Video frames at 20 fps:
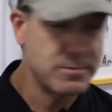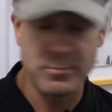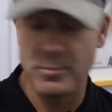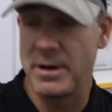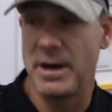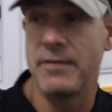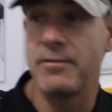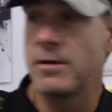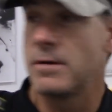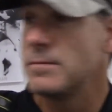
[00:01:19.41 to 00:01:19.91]

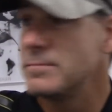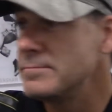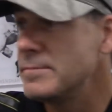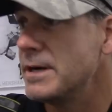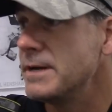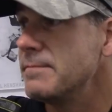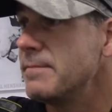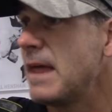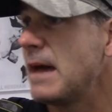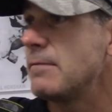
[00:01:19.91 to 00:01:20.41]
whatever.
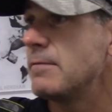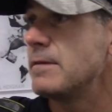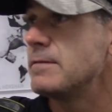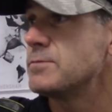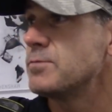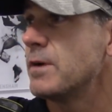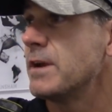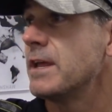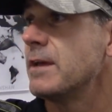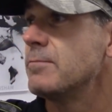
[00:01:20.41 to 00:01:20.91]
But that
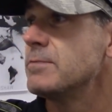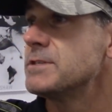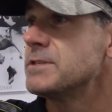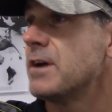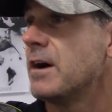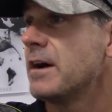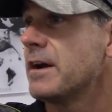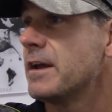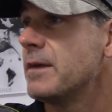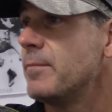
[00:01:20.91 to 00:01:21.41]
is what he was
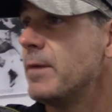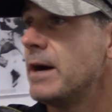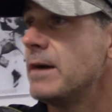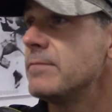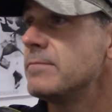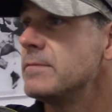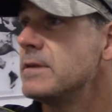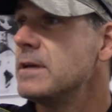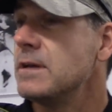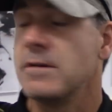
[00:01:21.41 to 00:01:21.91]
talking about,
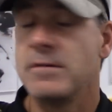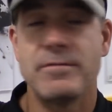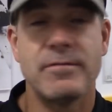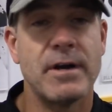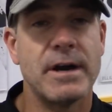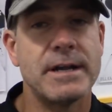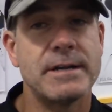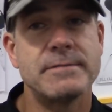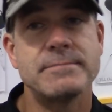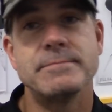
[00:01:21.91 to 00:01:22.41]

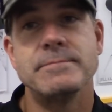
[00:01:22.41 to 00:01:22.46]
Frank.